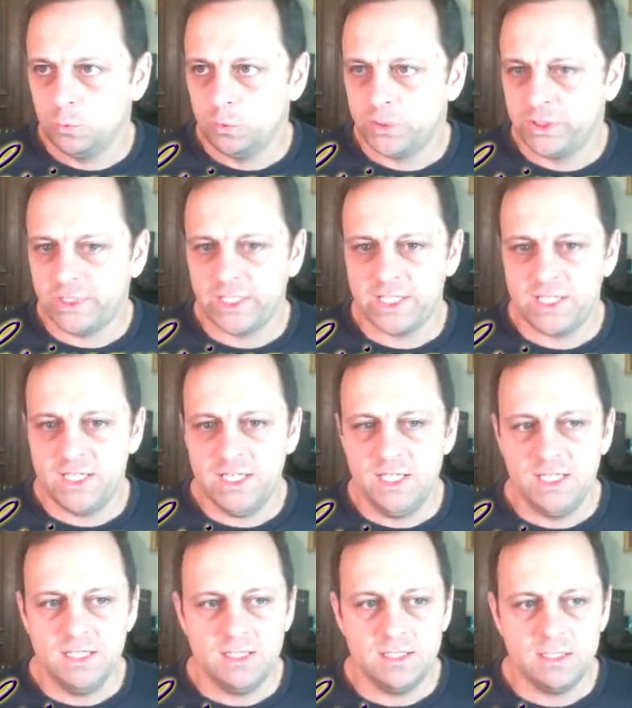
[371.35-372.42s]

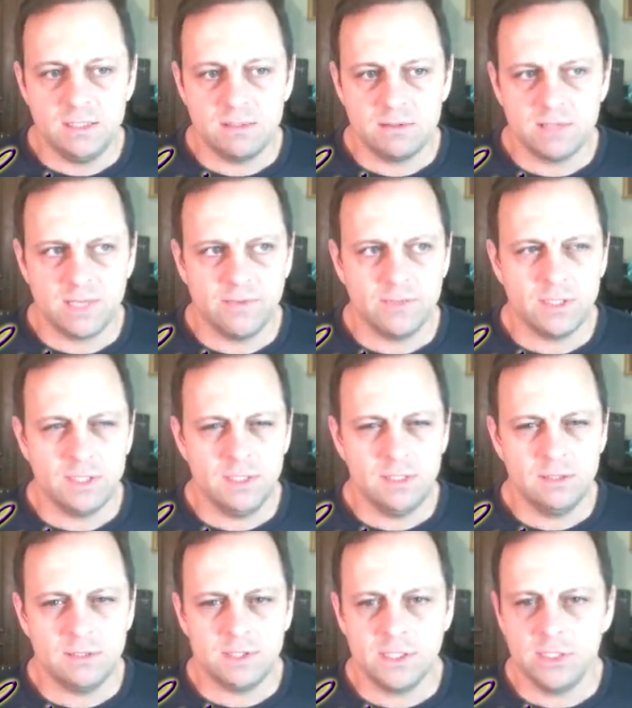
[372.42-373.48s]
16,
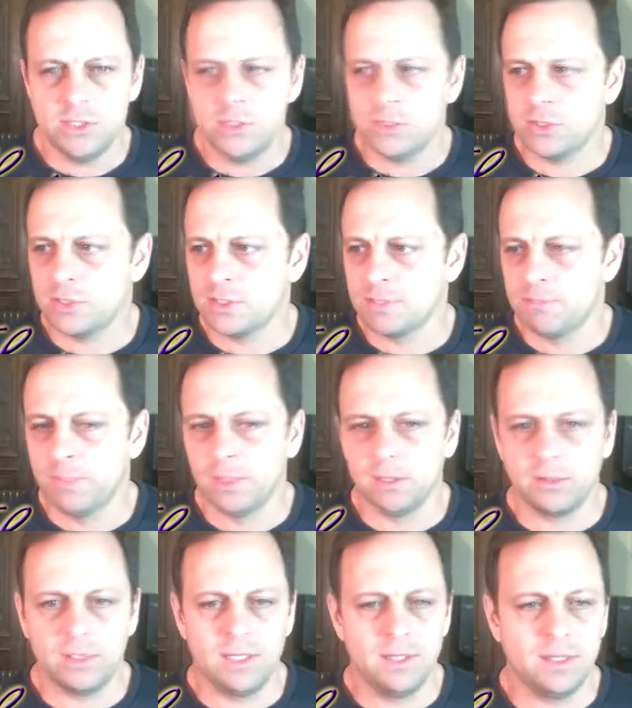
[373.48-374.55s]
17 siege engines
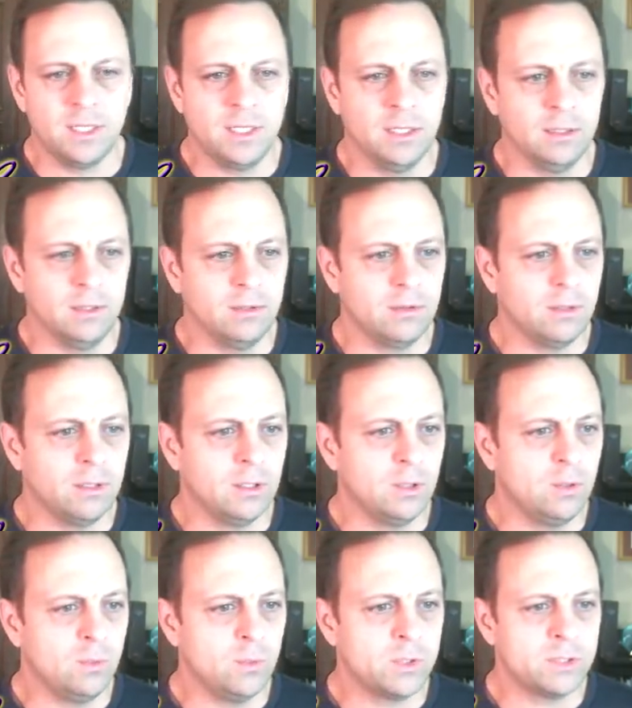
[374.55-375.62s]
built in the guild
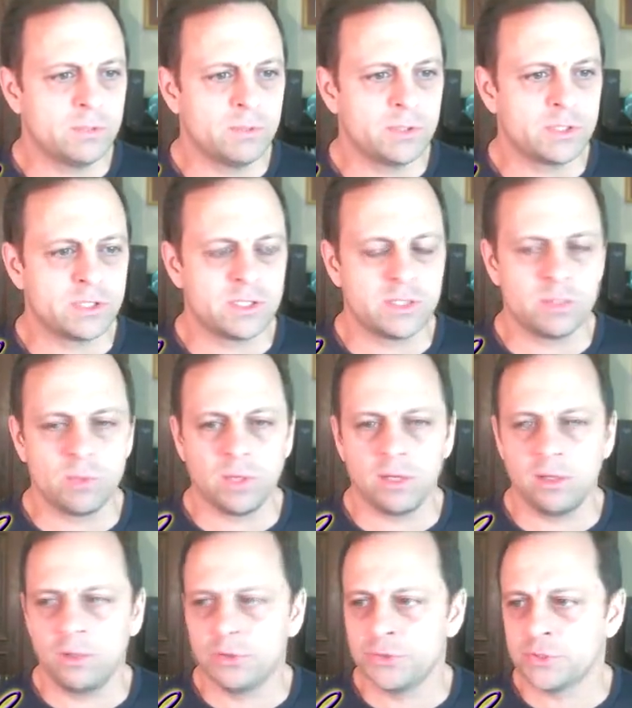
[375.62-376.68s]
alone, which just is one of
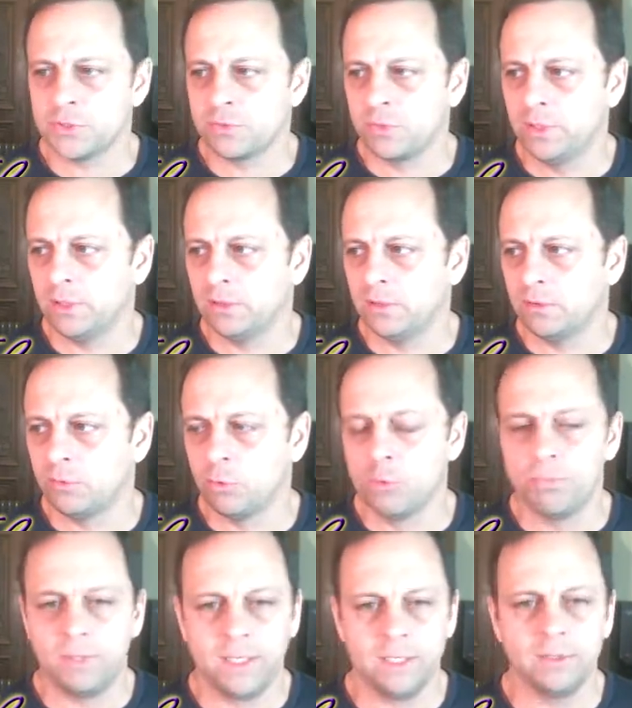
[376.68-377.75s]
the largest
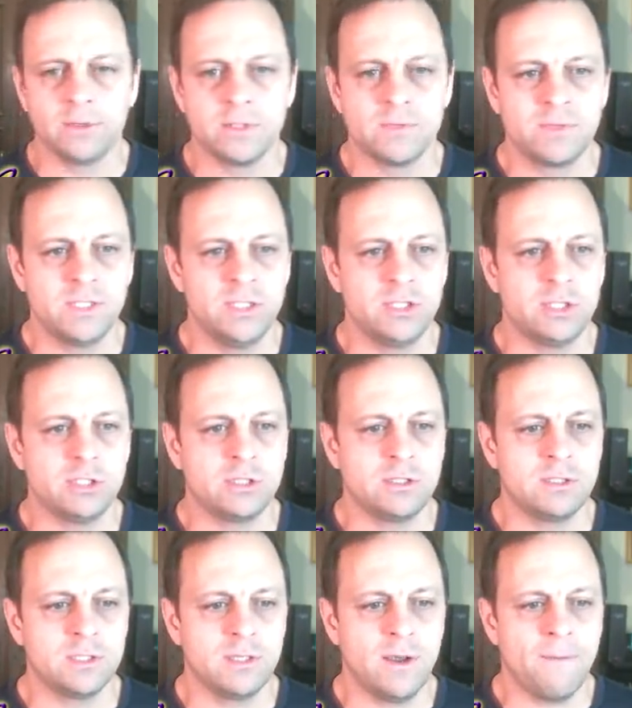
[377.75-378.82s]
group guilds of siege
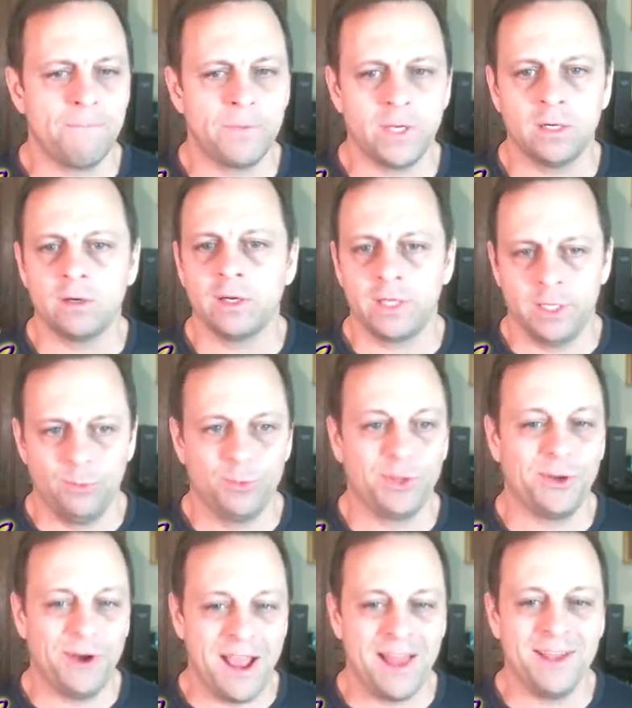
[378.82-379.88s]
engines out there. Again, with
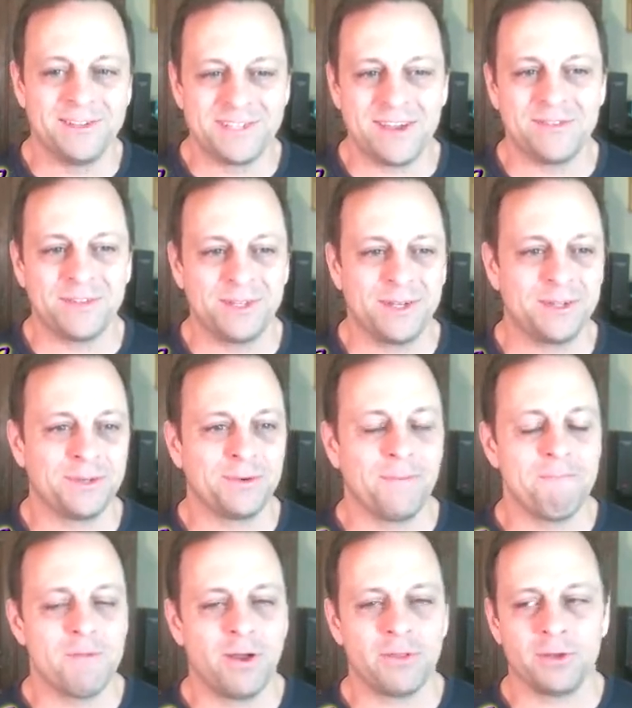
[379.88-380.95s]
our allies having the
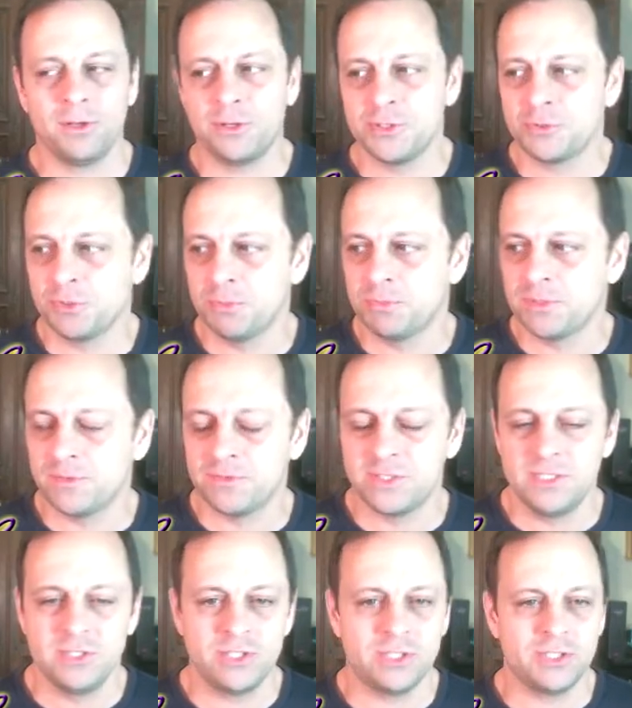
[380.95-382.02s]
other large groups of
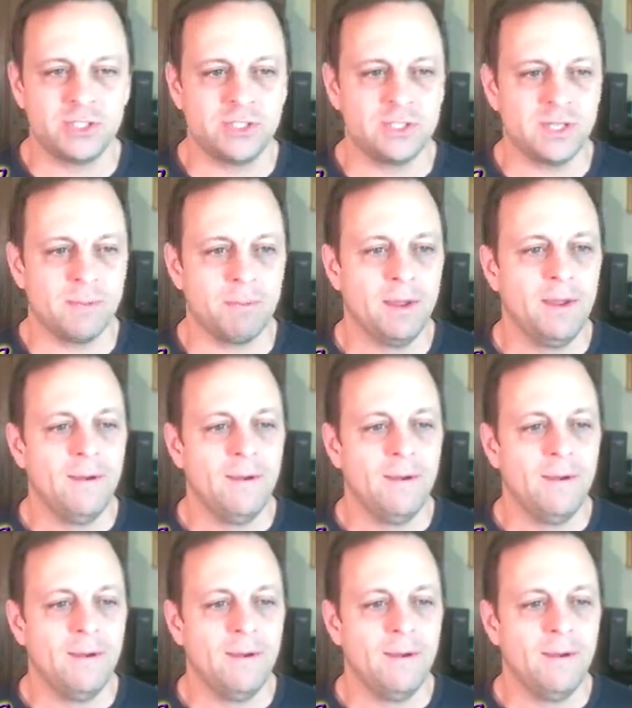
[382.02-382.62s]
siege engines up.